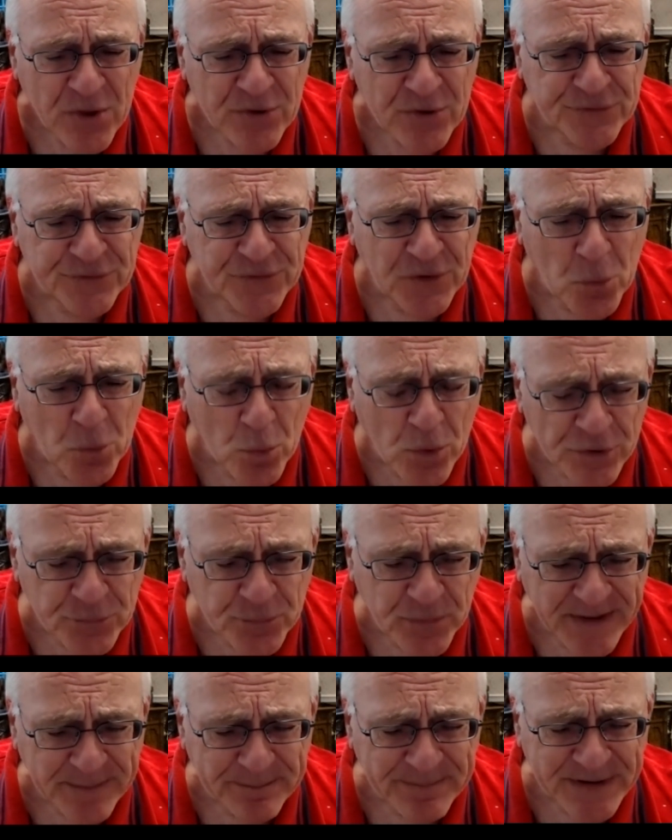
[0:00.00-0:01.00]
So what
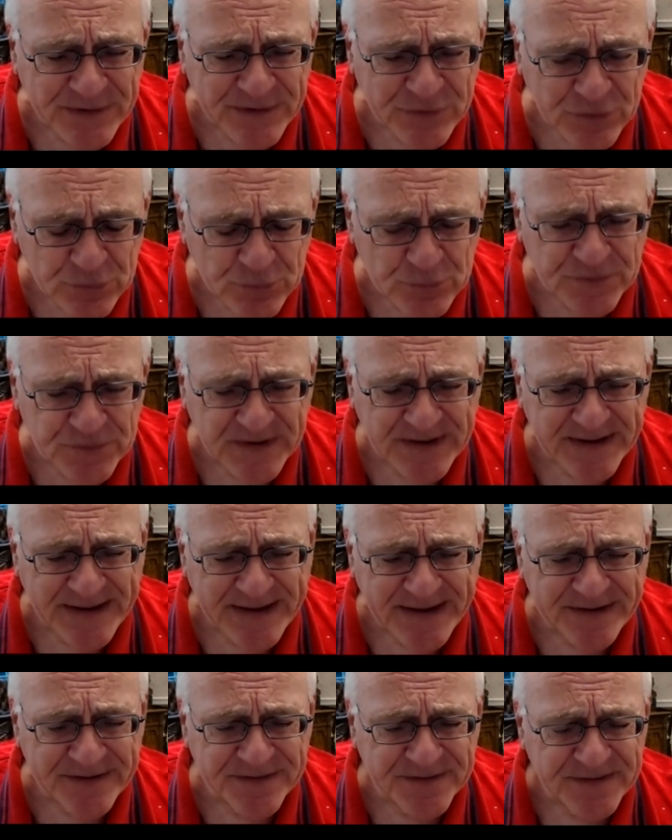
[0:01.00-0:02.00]
we've been using
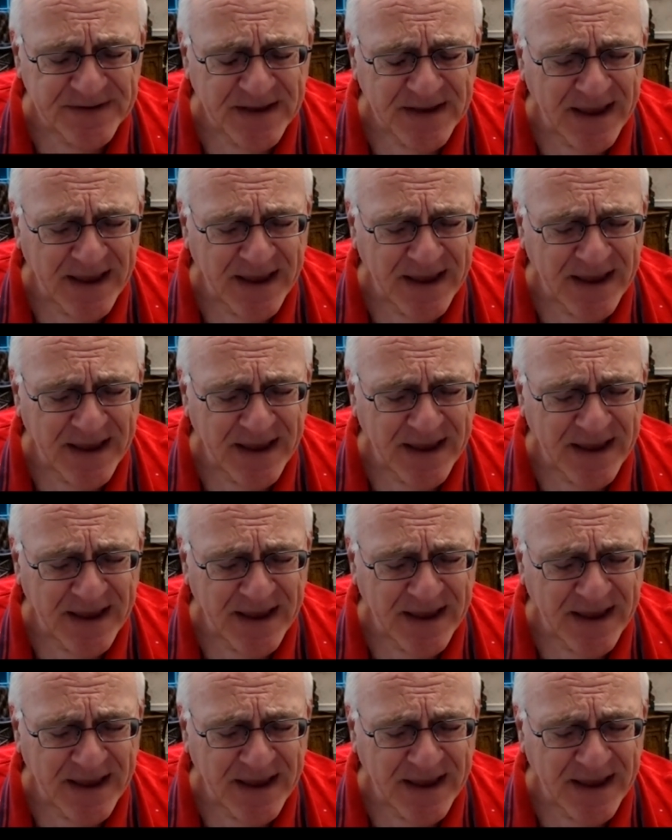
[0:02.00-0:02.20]
is